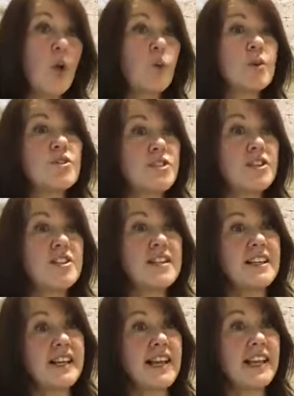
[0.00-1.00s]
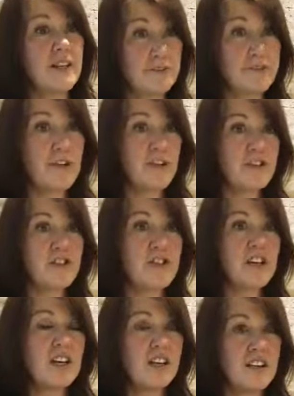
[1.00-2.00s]
Well, certainly in the first
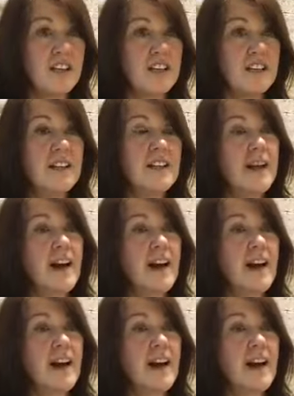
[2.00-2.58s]
year,